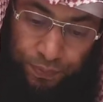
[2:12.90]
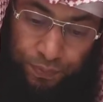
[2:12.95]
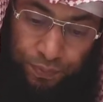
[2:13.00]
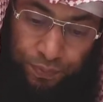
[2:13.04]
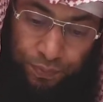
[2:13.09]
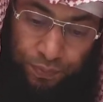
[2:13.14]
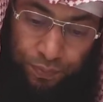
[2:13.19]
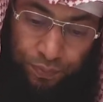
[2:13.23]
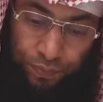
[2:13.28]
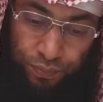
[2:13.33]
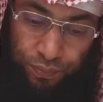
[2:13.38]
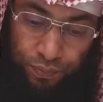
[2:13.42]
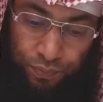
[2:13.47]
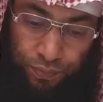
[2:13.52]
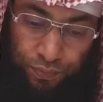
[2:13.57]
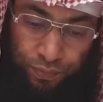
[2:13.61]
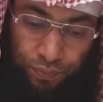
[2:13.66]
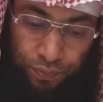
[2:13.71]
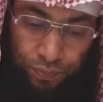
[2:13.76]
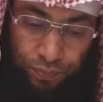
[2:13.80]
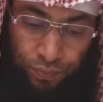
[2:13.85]

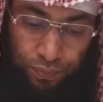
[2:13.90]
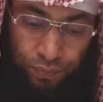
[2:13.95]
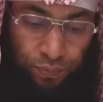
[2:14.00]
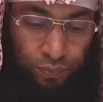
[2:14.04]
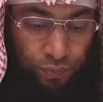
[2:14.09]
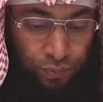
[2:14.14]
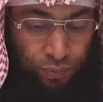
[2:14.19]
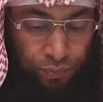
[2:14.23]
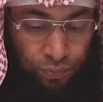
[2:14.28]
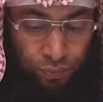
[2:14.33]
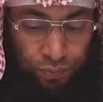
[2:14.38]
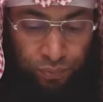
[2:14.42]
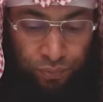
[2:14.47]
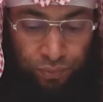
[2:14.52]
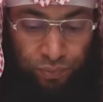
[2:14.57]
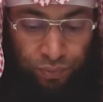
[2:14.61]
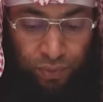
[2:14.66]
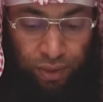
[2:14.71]
Nobody speaks.